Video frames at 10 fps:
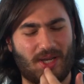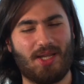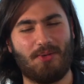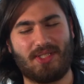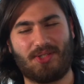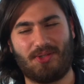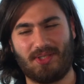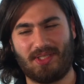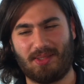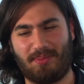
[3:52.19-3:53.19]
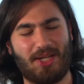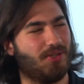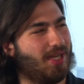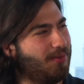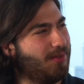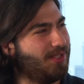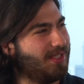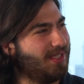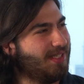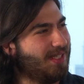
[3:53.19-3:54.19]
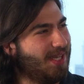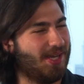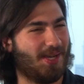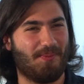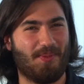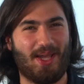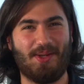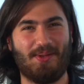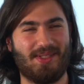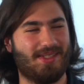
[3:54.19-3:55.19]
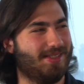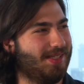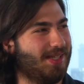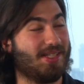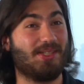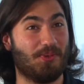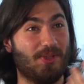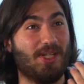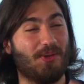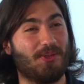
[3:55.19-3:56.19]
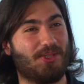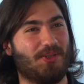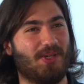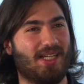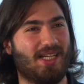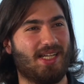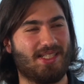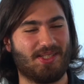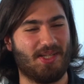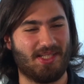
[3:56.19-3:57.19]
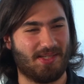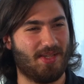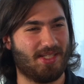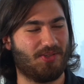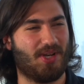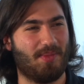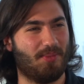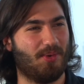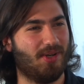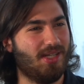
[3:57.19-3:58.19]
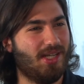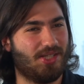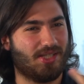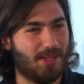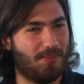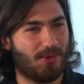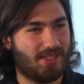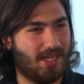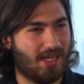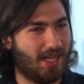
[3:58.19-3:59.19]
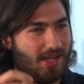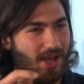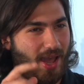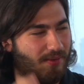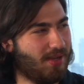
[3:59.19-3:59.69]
It was called Mind Your Language, and it's a really old show, and it's an amazing show. And I remember just impersonating like every